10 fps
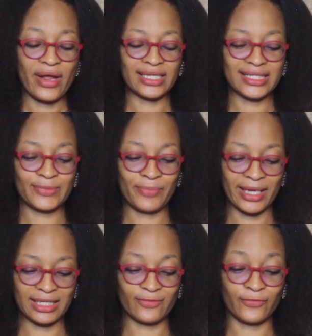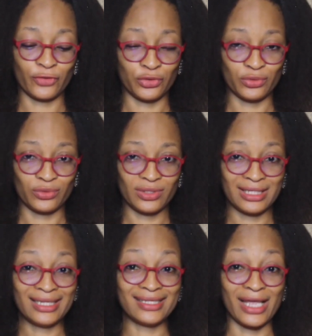respect for you.
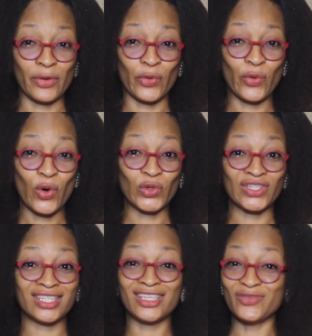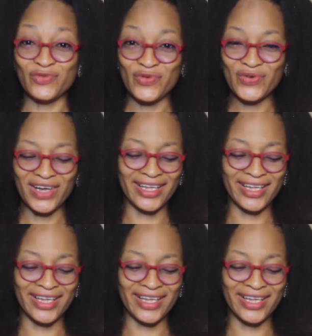Is it zero or zero?